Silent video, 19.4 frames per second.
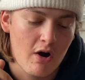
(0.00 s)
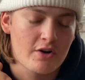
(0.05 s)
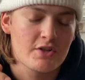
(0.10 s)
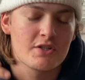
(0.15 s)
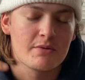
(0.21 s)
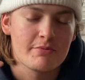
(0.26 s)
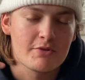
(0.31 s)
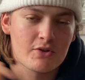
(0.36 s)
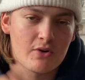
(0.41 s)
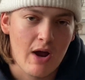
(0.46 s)

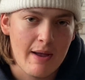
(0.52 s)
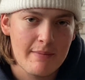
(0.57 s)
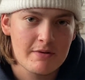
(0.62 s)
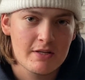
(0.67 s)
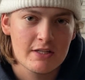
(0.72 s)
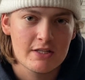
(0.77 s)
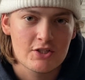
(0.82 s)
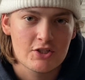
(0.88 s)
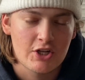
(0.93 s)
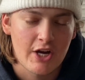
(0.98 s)
subscribed
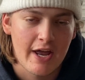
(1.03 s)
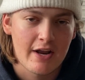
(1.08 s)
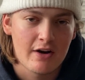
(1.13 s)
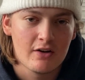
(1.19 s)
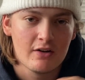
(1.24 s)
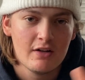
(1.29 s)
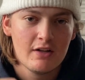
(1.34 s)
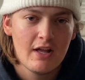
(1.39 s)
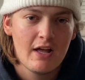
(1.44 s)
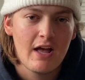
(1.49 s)
to this
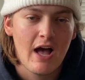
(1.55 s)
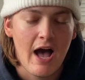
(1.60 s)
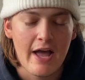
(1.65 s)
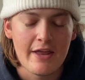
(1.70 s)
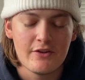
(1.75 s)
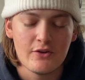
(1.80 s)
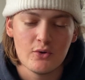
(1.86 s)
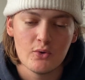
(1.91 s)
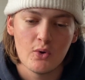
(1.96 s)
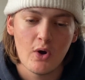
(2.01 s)
channel. I
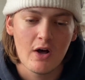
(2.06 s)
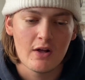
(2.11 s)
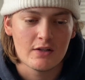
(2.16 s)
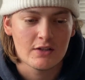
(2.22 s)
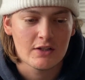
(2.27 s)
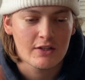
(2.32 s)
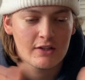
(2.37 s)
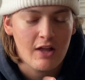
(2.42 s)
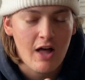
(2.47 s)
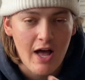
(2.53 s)
do a
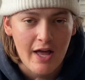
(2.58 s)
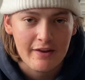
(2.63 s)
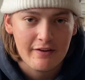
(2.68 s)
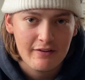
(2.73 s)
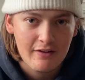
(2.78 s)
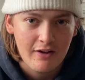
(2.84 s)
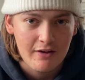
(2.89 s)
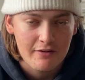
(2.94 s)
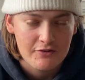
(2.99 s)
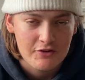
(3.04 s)

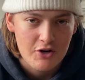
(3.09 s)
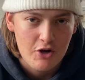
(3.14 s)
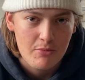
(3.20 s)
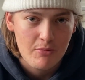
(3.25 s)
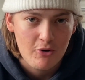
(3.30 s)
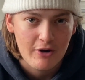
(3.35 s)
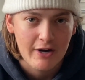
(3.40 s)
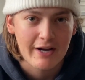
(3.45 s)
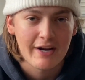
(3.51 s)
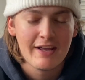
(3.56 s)
lot of
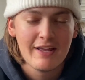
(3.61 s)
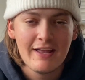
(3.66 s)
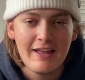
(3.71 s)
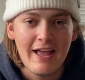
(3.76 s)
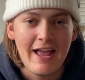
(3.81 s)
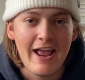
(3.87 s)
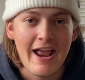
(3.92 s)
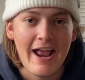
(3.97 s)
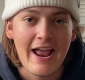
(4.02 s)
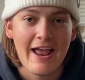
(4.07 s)
snowboarding,
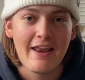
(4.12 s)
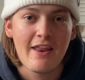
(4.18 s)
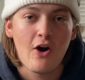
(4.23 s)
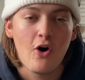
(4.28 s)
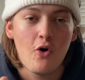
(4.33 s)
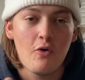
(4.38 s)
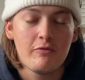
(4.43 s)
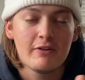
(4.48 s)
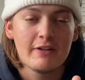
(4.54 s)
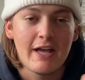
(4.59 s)
and
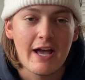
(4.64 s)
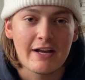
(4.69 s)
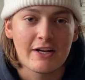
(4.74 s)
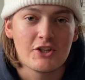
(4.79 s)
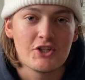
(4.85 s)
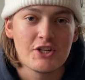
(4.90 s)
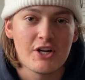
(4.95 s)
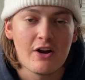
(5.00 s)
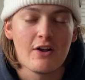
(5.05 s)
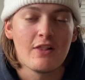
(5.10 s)
hopefully I can
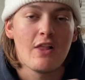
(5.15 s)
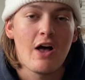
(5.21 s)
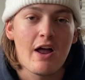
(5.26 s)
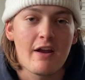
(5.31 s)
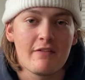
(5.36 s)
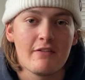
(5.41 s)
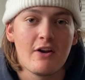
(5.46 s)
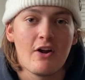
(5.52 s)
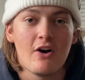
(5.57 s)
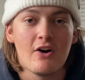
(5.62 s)
share a lot
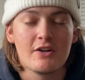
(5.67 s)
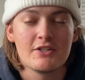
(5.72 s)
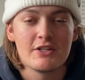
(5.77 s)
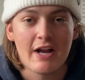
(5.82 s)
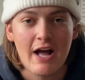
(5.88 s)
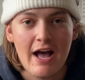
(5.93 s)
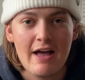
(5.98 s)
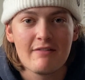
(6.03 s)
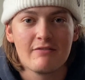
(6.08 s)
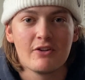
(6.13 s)
of the knowledge
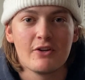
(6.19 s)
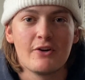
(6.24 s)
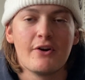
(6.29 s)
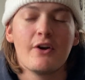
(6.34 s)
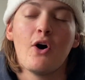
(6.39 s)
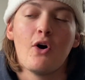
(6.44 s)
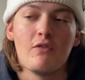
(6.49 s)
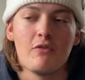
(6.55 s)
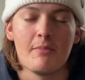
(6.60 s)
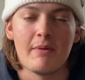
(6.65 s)
that I have learned
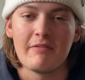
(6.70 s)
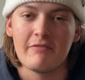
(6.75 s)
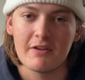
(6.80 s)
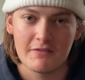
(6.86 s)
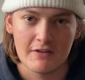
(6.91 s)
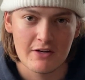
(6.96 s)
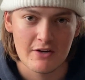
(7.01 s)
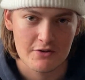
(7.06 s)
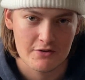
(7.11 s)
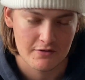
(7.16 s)
over my
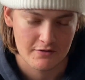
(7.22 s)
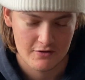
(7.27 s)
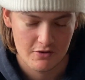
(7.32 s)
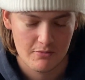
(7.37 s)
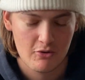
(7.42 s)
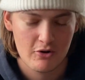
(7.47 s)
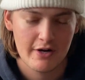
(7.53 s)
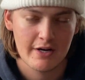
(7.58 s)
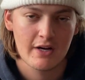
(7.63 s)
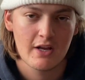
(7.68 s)
15 years of
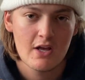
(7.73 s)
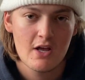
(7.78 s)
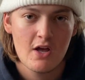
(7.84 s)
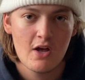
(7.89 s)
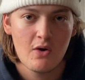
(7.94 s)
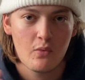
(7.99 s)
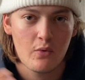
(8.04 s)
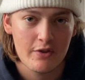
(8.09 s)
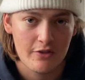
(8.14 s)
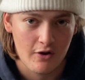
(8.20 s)
snowboarding
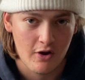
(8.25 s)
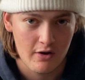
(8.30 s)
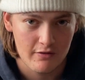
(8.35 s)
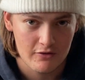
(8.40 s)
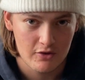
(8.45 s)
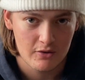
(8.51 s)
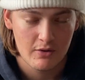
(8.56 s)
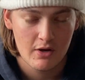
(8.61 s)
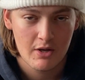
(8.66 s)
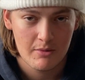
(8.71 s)
with all
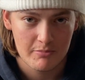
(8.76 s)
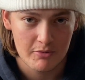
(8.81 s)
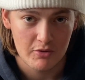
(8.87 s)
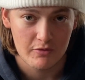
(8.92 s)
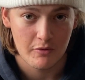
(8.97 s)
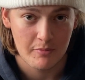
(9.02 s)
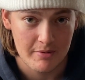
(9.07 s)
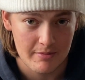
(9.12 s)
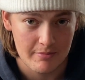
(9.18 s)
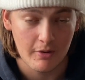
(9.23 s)
of you
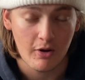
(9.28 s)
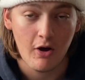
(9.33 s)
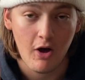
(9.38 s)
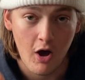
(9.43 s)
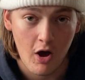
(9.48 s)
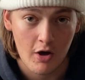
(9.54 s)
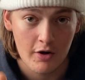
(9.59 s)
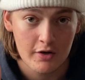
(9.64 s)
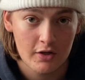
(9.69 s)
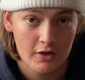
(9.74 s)
beautiful people
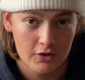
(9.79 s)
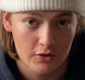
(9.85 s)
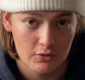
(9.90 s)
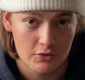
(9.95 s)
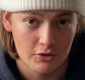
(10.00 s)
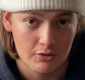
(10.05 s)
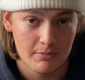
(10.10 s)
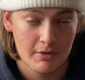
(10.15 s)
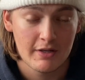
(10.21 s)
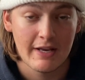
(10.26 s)
on
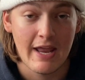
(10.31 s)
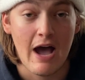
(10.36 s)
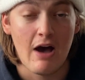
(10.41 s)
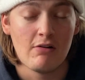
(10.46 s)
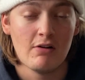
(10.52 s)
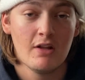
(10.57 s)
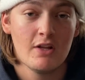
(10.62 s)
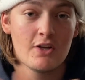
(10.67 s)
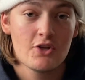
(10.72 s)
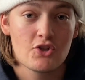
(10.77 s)
YouTube.
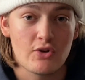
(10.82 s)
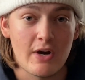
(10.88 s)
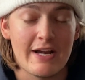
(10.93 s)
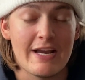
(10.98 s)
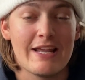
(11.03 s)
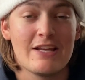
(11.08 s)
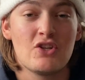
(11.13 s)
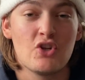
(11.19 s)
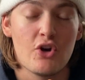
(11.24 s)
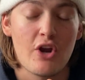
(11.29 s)
Now,
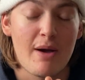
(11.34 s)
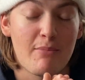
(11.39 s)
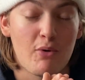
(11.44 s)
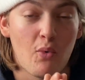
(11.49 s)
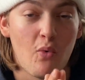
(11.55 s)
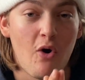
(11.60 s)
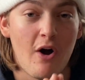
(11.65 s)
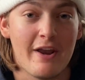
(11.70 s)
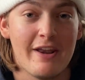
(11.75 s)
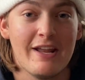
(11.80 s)
straight into number
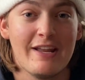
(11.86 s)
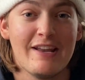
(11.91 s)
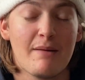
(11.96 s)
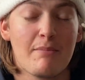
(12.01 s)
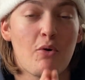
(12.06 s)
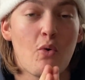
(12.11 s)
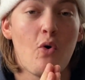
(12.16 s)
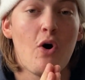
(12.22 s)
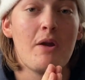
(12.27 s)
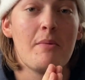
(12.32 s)
one.
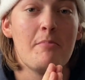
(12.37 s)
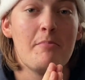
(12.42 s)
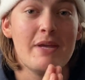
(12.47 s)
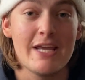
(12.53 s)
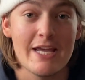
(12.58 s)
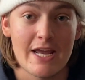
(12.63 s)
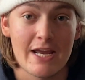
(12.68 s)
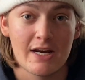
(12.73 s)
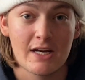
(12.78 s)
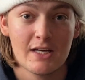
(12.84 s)
Number one
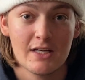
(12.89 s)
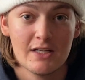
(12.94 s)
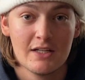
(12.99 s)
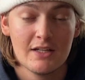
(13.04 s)
being,